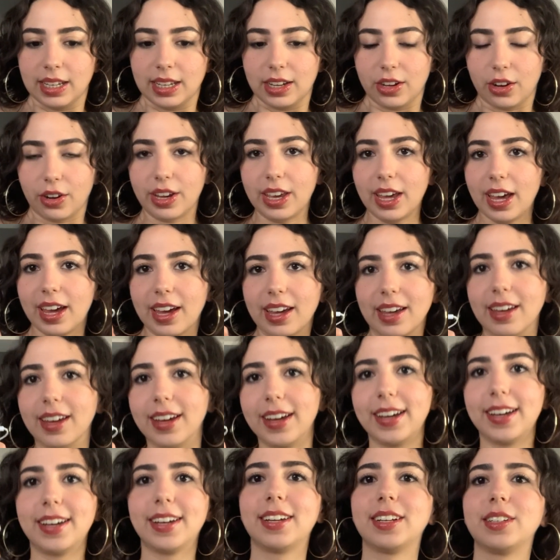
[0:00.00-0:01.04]
Okay,
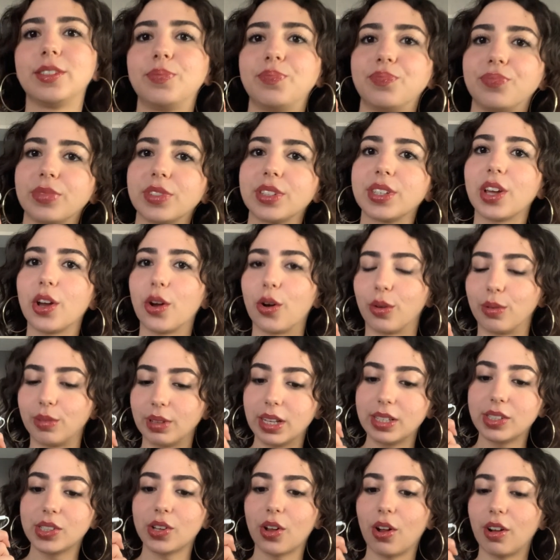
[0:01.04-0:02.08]
so
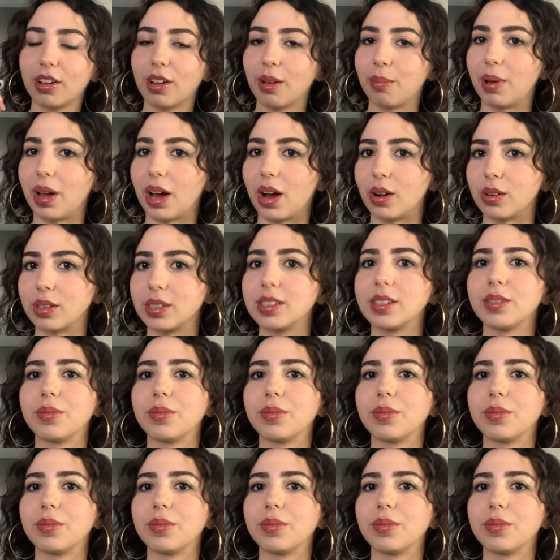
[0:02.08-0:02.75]
let's talk about